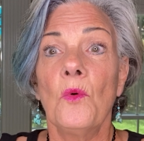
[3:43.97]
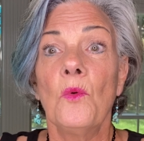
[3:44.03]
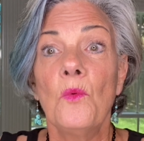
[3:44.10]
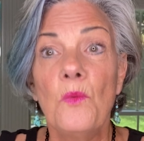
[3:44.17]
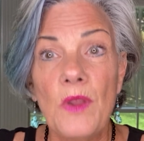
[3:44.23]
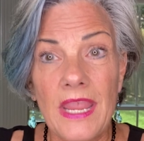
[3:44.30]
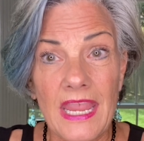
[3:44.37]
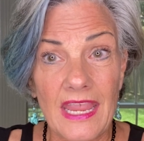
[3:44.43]

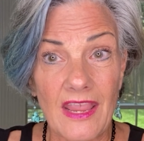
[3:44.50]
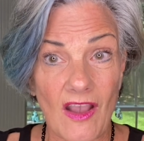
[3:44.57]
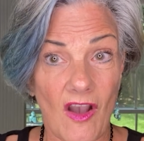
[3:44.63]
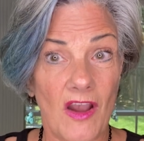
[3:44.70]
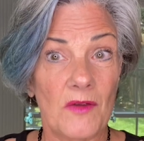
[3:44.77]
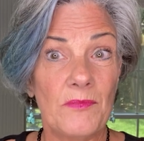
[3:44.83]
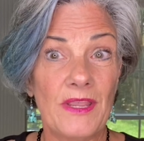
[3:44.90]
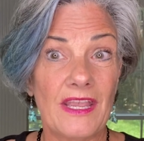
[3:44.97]
we
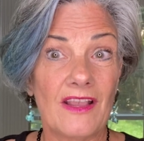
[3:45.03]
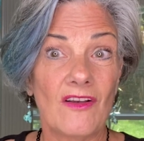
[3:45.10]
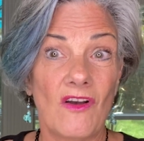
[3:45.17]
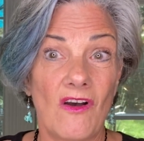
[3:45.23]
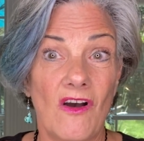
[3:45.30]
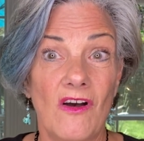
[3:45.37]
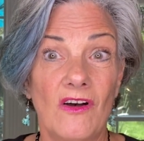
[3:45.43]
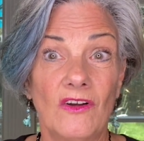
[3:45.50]
are being
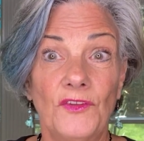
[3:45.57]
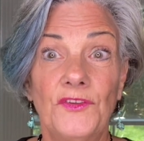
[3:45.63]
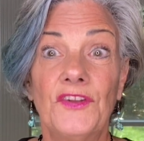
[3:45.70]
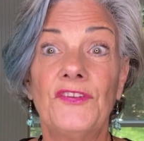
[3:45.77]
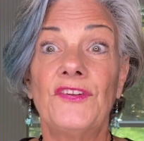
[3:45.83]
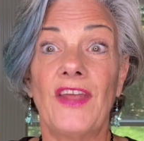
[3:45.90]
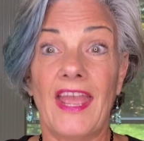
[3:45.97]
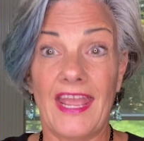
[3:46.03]
called to
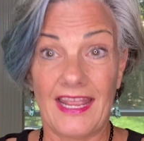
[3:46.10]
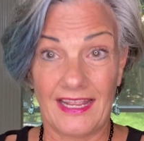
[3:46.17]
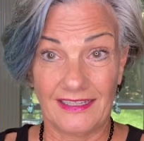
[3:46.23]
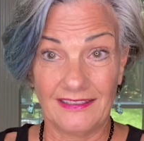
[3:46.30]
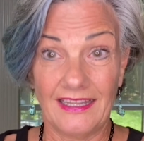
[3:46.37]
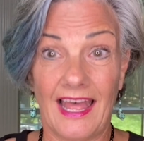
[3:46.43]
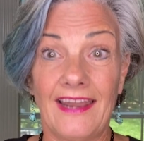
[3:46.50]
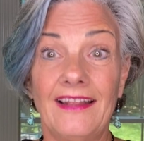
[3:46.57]
say,
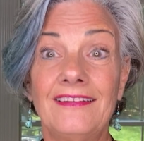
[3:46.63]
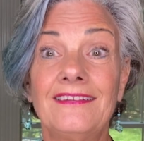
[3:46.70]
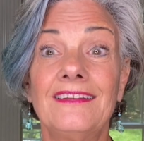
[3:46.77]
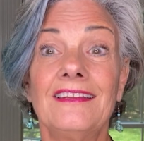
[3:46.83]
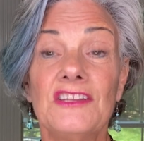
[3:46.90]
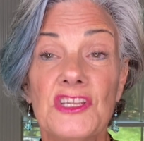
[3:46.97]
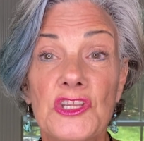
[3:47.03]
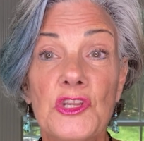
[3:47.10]
let us
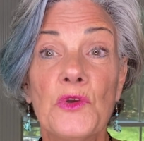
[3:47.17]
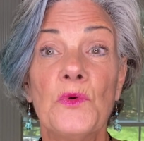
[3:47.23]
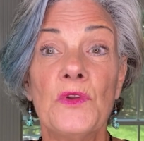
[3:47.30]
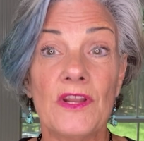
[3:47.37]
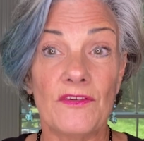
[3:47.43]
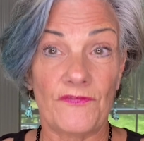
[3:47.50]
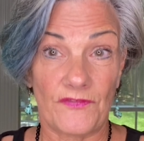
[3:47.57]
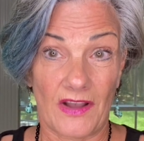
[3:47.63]

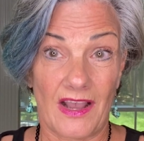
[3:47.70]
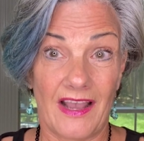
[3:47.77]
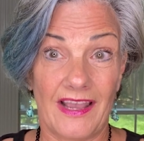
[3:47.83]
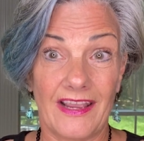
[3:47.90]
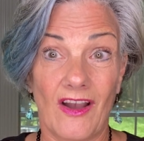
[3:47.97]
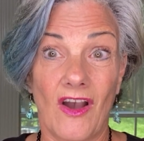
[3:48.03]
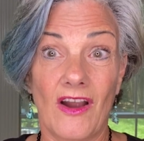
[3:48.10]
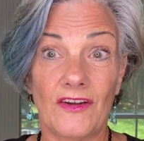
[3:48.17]

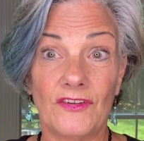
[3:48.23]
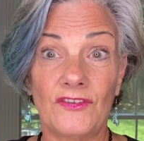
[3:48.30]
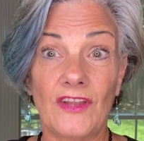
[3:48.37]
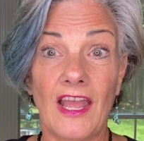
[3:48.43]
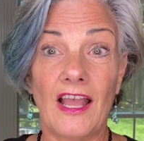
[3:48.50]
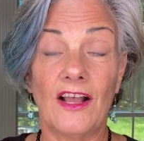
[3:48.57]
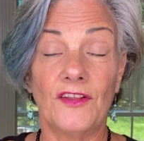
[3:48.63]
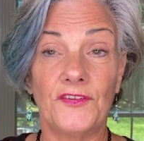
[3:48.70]
unify
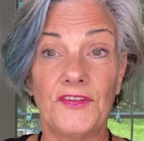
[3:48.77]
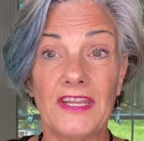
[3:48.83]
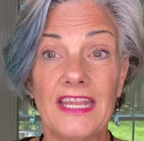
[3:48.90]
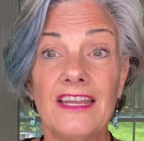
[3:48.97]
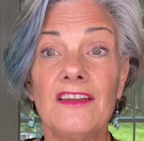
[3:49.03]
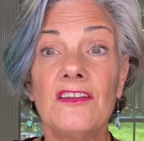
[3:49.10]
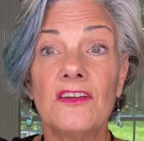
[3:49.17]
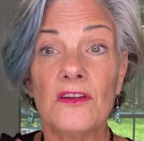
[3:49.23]
ourselves
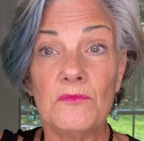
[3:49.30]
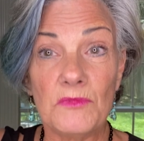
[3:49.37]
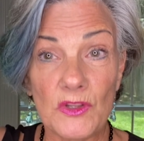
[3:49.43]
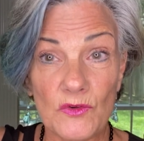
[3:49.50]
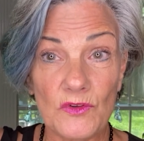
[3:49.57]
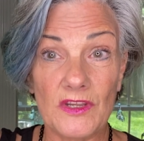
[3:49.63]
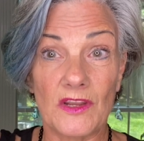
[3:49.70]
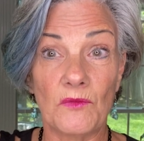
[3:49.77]
in
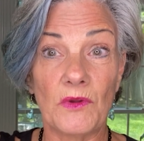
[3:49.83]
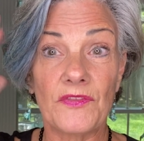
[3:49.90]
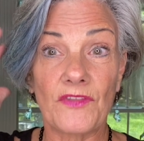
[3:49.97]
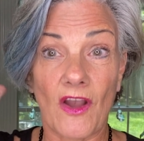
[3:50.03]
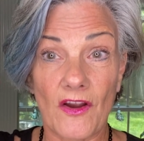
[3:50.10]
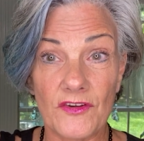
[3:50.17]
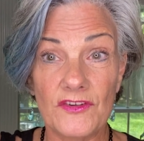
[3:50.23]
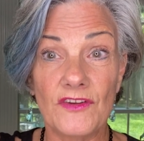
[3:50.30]
communion with
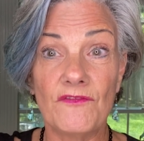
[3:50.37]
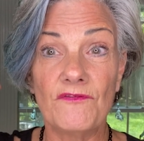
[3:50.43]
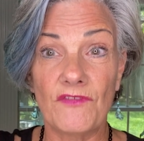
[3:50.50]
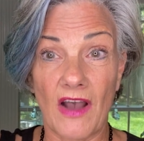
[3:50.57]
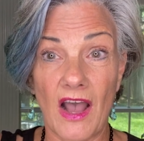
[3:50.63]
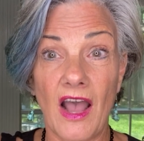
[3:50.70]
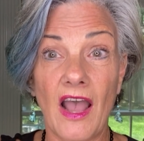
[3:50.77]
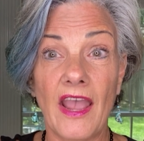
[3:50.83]
our
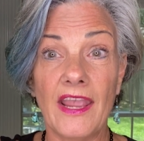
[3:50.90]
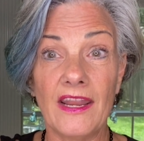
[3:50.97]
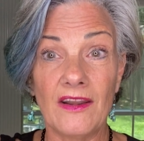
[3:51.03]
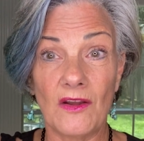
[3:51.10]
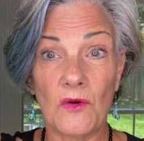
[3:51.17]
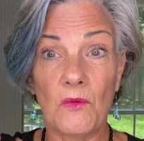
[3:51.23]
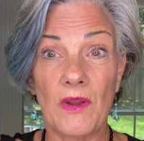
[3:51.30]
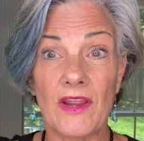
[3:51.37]

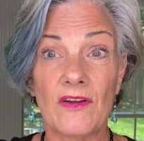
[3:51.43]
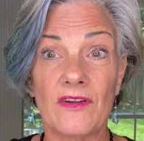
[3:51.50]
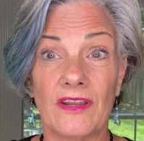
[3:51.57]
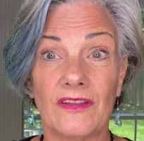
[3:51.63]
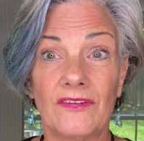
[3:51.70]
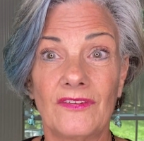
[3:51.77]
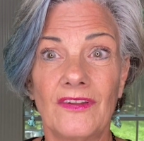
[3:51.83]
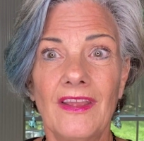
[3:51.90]
divine
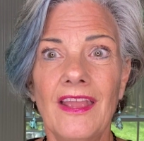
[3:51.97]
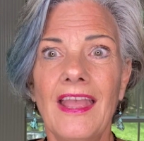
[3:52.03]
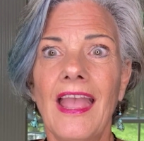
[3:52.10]
awareness.